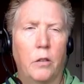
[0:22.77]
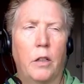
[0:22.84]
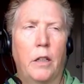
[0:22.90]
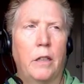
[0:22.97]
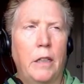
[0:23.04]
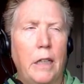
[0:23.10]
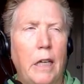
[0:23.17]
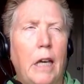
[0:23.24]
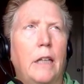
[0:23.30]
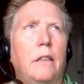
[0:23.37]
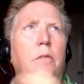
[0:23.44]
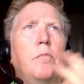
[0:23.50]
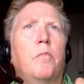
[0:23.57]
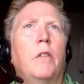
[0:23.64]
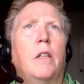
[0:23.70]
And again,
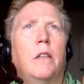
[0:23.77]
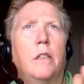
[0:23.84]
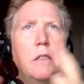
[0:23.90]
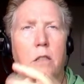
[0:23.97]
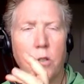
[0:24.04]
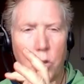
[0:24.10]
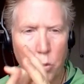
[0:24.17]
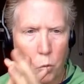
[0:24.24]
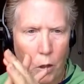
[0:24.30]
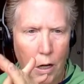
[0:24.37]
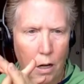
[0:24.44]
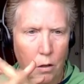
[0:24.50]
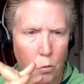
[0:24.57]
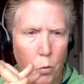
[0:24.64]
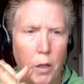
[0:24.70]
this is
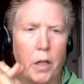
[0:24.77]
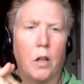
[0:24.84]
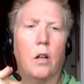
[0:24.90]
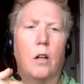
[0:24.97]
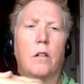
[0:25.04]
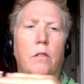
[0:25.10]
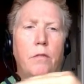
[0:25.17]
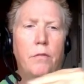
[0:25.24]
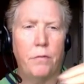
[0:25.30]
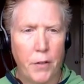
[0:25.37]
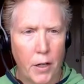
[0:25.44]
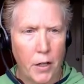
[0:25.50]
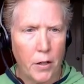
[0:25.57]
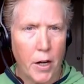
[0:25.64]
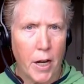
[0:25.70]
where we all
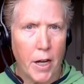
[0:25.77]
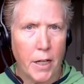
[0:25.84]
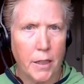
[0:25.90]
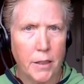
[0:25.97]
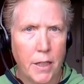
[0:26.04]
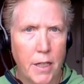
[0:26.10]
vary